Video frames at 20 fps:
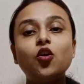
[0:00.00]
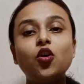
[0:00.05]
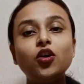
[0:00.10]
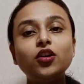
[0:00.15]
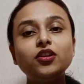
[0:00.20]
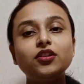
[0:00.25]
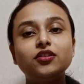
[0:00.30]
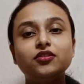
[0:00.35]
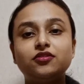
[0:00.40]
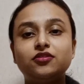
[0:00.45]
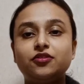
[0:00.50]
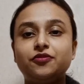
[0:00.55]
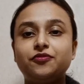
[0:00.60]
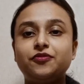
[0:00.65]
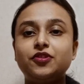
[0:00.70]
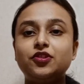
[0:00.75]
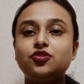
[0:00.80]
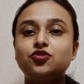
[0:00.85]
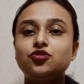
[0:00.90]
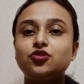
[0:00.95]
on its
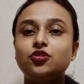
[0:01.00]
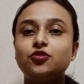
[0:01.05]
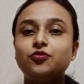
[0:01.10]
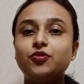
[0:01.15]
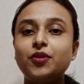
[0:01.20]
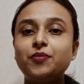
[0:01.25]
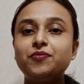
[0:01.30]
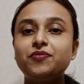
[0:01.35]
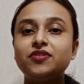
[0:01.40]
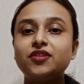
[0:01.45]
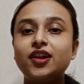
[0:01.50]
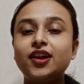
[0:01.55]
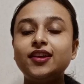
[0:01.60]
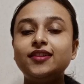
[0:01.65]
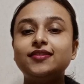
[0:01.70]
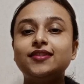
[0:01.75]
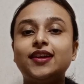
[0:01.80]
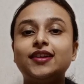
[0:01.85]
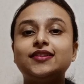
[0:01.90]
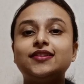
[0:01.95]
official
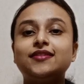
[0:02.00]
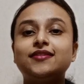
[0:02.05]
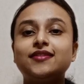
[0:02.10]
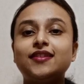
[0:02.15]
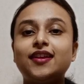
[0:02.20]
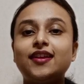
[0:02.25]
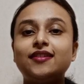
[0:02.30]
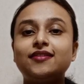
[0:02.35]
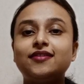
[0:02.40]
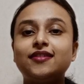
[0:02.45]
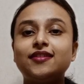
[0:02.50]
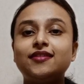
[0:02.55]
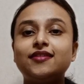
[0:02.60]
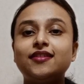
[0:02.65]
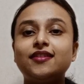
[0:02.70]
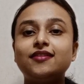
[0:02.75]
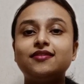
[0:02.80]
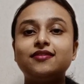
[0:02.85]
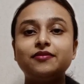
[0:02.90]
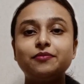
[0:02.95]
website that is
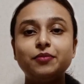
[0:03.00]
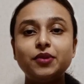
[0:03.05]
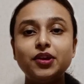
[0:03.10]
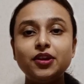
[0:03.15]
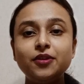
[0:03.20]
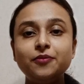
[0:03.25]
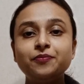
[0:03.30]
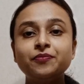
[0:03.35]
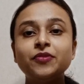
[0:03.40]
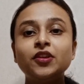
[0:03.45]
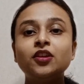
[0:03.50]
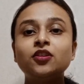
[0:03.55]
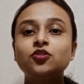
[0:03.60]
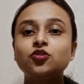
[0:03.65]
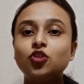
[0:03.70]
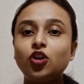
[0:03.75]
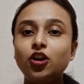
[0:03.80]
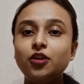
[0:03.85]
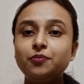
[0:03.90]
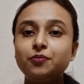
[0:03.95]
SSSB
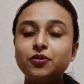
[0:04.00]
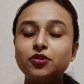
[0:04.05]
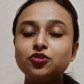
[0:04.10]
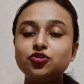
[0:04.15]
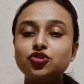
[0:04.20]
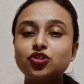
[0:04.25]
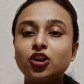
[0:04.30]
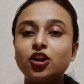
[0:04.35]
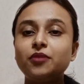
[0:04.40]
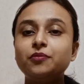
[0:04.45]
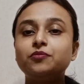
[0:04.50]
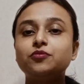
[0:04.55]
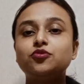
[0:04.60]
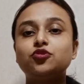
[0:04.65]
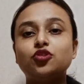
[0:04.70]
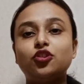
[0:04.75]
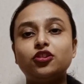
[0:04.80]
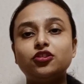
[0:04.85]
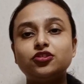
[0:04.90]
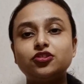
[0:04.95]

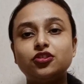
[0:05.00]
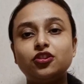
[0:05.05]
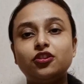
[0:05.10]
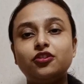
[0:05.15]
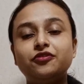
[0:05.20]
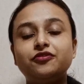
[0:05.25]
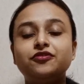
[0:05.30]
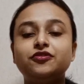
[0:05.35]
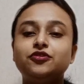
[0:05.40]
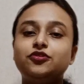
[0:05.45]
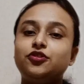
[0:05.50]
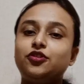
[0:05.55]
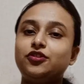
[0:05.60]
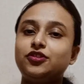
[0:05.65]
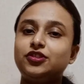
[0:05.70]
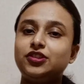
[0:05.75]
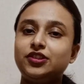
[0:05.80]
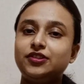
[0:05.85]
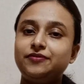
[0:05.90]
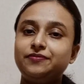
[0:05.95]

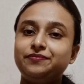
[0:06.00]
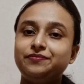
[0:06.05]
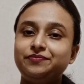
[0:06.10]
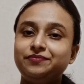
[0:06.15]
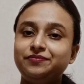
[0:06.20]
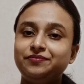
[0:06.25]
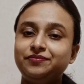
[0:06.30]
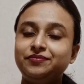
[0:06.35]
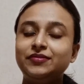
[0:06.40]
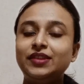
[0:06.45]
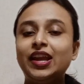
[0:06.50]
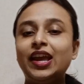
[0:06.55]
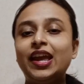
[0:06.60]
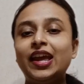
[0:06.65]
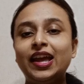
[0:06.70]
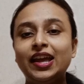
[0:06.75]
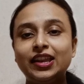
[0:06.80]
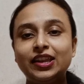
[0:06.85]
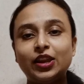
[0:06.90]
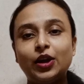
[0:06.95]
www.punjab.gov.in.
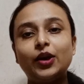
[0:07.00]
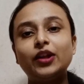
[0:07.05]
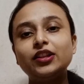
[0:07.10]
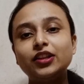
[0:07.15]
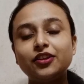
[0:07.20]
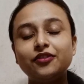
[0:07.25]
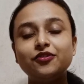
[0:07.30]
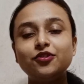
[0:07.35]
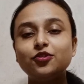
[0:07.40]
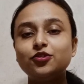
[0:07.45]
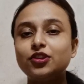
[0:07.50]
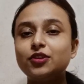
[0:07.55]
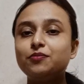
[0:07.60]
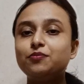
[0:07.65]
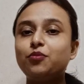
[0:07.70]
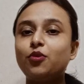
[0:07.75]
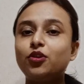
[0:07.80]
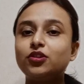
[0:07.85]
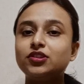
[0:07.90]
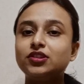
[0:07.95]
Now I'll give you the
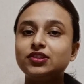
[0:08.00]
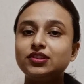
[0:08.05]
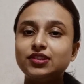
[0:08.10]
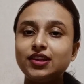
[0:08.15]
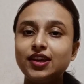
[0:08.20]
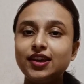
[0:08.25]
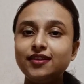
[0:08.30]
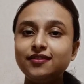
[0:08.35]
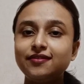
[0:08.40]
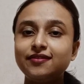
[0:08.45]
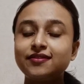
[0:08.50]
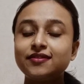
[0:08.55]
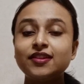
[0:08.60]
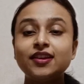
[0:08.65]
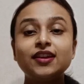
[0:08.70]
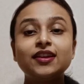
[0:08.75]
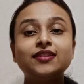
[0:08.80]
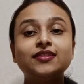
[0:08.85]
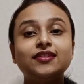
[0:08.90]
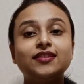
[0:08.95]
important dates.
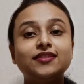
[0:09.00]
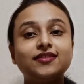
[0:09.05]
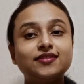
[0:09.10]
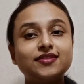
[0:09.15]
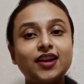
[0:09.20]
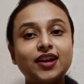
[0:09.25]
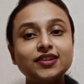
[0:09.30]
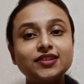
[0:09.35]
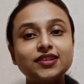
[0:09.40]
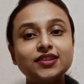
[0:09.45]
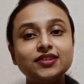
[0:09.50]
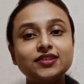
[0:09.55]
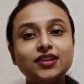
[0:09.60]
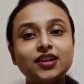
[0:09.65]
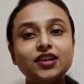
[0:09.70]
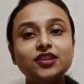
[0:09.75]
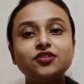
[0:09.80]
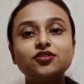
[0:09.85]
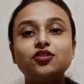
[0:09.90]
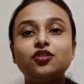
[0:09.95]
The starting
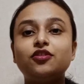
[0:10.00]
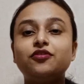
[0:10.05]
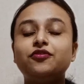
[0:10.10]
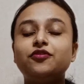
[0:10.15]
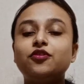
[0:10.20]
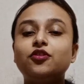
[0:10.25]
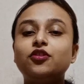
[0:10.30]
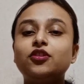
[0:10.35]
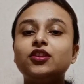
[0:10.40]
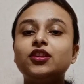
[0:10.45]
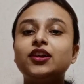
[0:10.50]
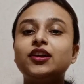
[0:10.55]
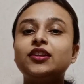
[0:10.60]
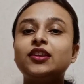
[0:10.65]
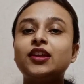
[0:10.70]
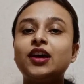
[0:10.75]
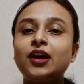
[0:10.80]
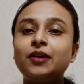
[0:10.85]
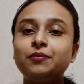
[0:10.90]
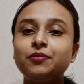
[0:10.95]
date of
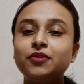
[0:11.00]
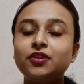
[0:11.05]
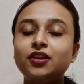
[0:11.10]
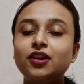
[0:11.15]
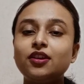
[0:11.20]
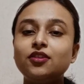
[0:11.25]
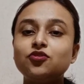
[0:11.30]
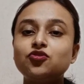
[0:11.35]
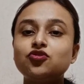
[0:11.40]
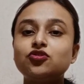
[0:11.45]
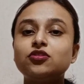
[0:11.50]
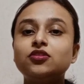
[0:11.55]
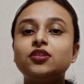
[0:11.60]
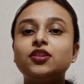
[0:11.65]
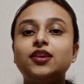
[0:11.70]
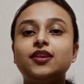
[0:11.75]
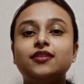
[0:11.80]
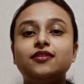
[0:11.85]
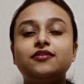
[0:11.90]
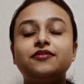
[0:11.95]
online
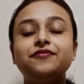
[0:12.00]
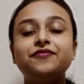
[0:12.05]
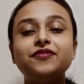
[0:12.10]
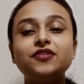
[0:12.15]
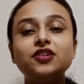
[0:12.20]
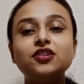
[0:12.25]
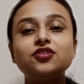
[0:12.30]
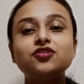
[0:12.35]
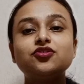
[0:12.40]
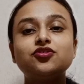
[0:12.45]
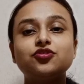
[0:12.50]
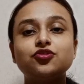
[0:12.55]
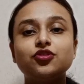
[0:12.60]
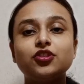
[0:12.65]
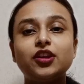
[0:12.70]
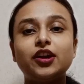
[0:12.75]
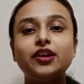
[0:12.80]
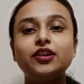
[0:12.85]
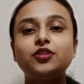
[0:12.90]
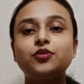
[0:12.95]
application is 1st
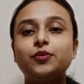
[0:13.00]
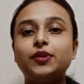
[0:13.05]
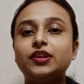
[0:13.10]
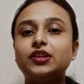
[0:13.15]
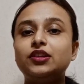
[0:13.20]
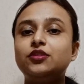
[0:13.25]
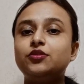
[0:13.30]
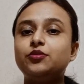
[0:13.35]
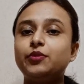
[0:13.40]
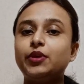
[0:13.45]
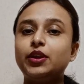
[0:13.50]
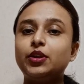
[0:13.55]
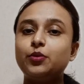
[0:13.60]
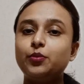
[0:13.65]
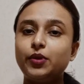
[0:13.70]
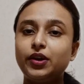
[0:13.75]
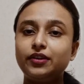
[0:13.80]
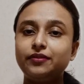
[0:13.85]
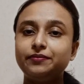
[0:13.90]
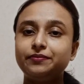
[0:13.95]
July 2021.